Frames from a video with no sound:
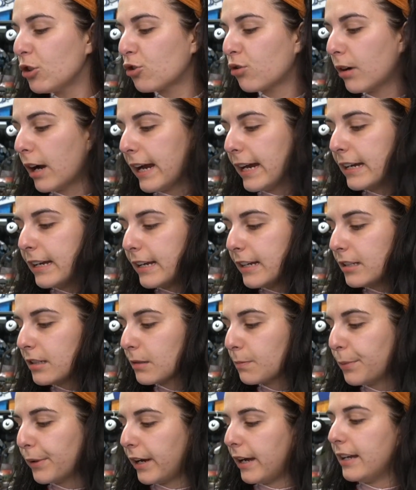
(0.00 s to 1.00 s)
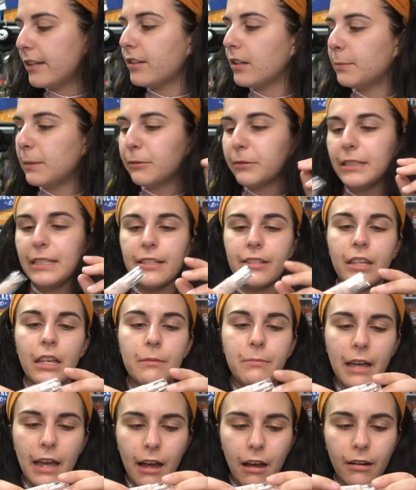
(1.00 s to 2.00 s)
tried it, but I remember when this came
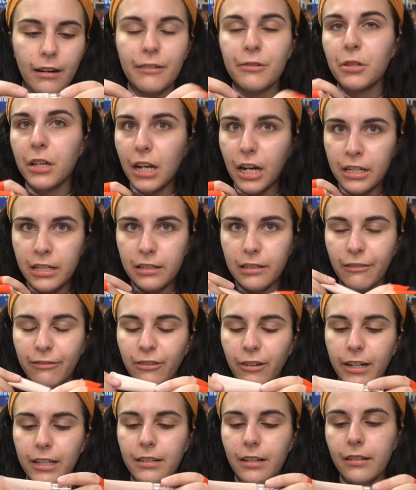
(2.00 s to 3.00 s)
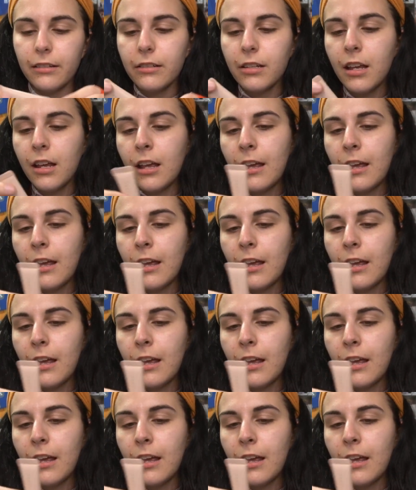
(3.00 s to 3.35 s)
out, I was like, I need to find it.